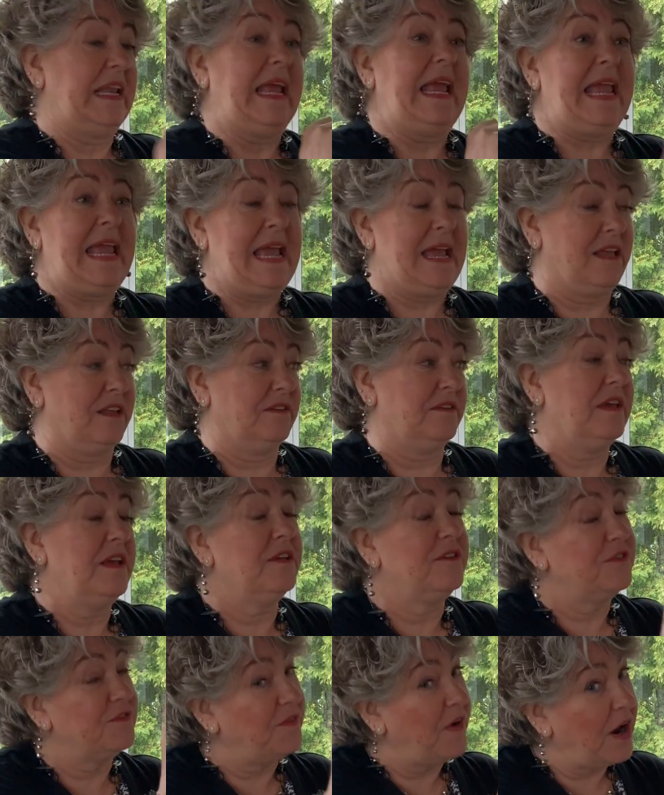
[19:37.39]
And
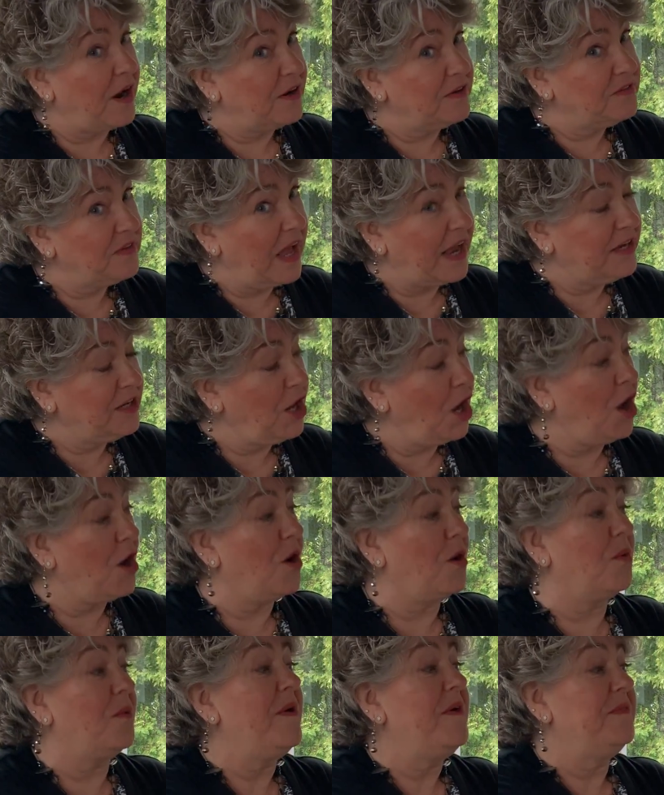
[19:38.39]
as far as I
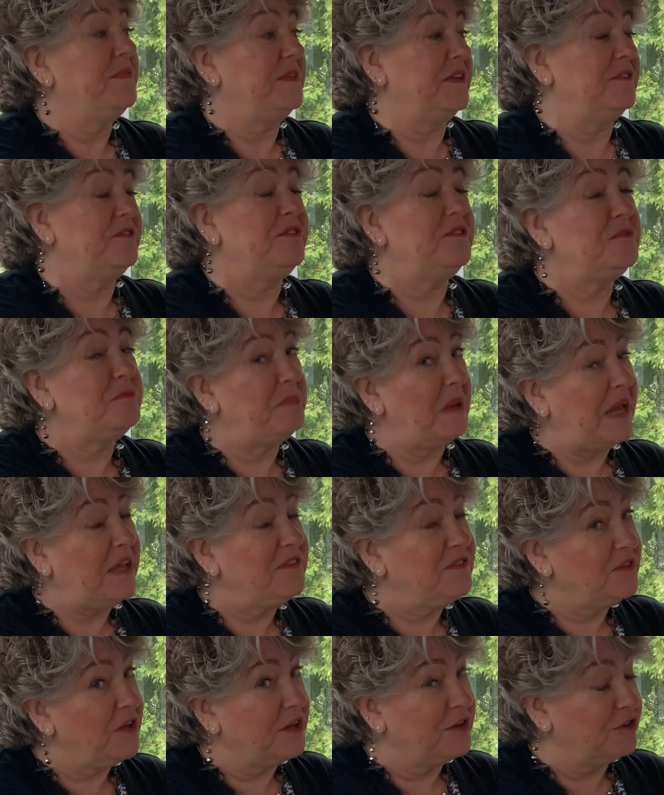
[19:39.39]
know, this is
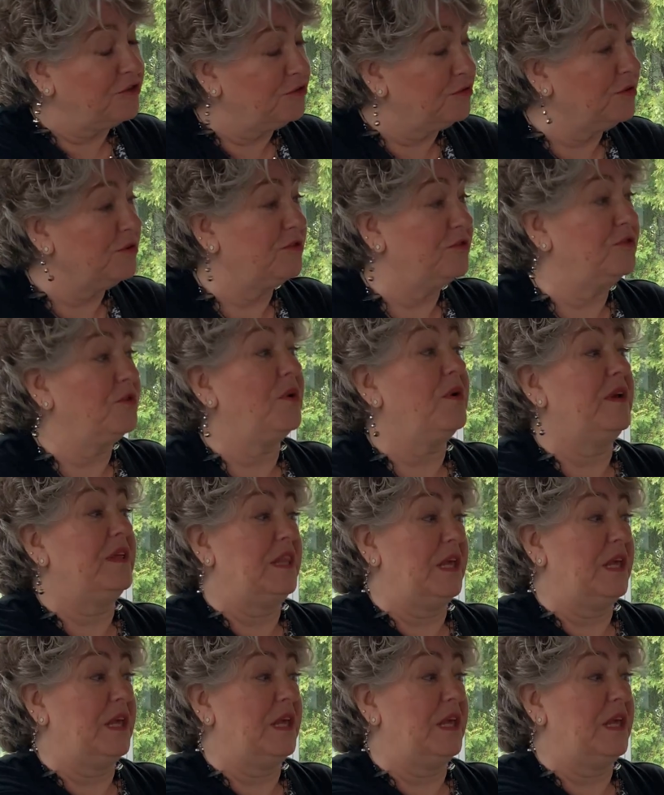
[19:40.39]
based on a true story.